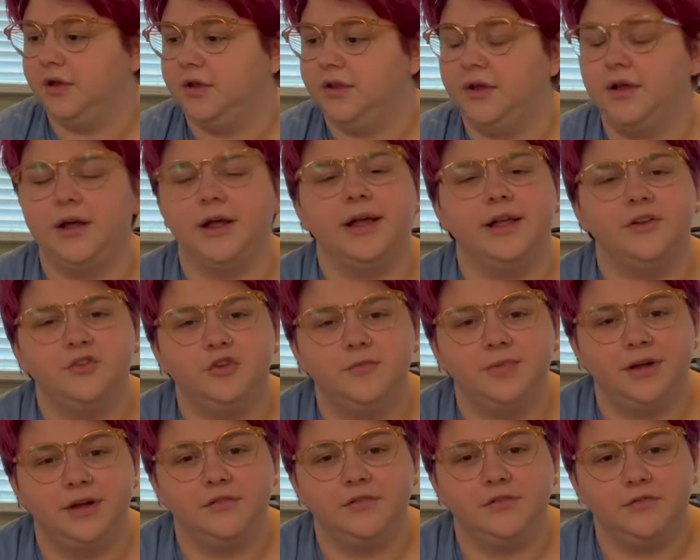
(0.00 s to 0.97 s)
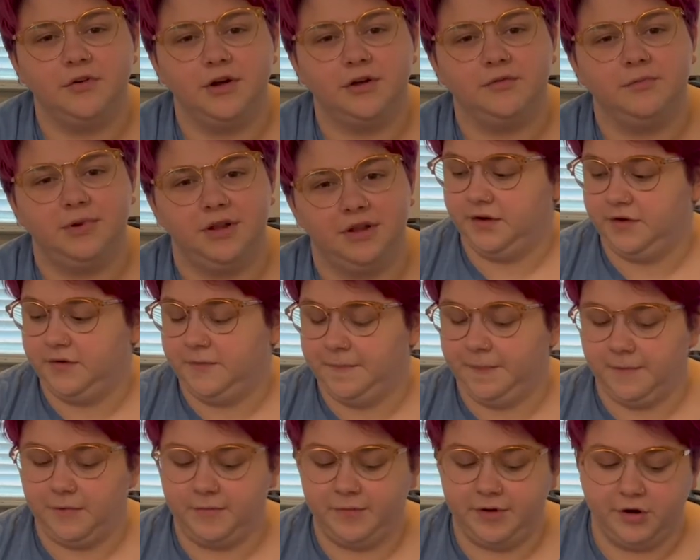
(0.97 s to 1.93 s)
And I got 2 pounds of ground beef. So
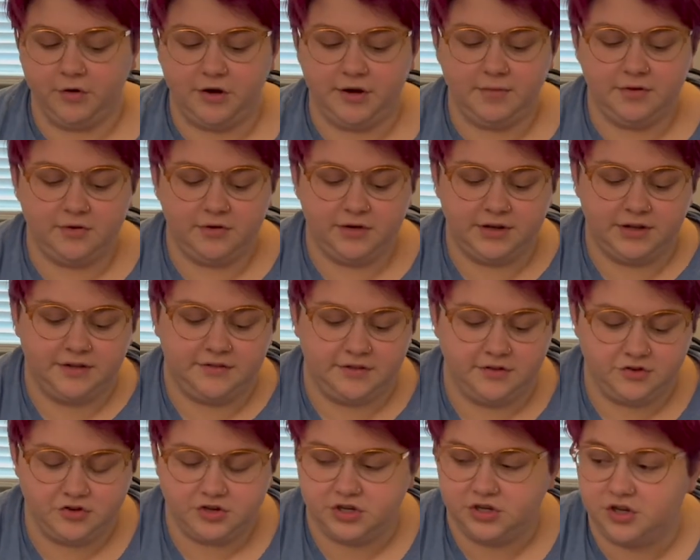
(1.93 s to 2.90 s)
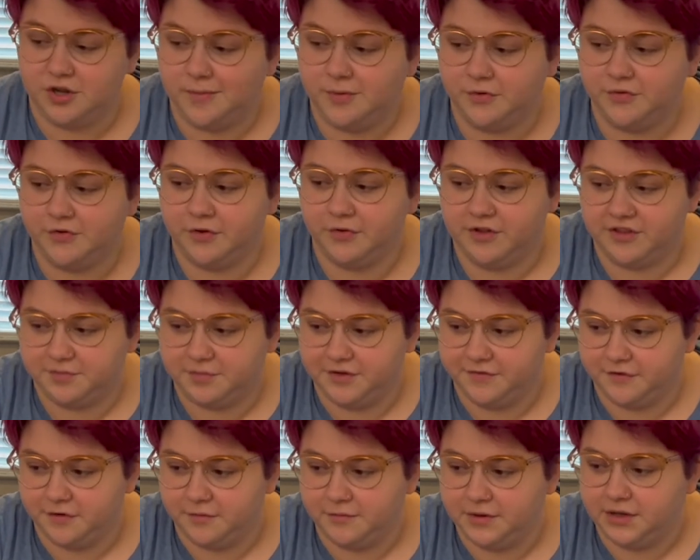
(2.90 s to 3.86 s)
what my grandmother does is she doubles the recipe
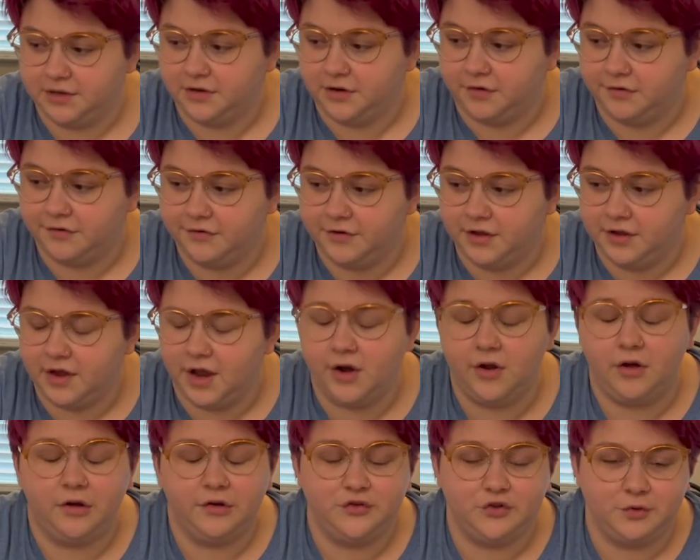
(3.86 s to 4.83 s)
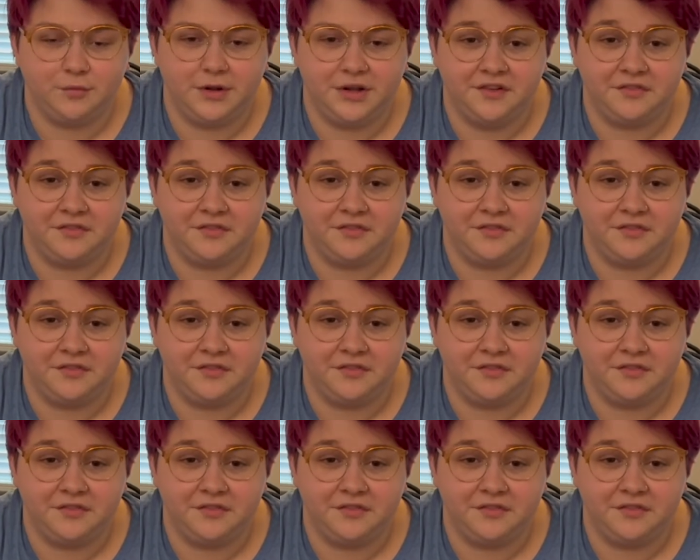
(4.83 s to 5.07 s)
for meatloaf and also makes